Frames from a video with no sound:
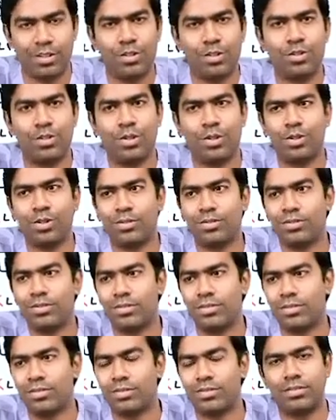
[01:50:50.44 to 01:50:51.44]
So
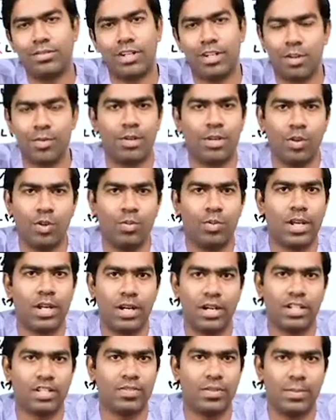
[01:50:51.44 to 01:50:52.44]
remember, loop
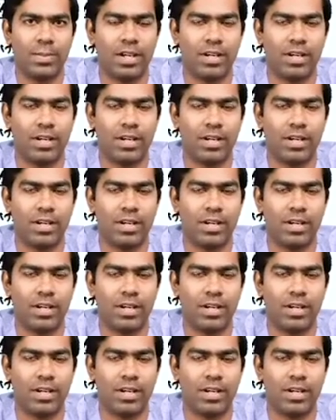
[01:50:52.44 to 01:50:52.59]
diuretics will be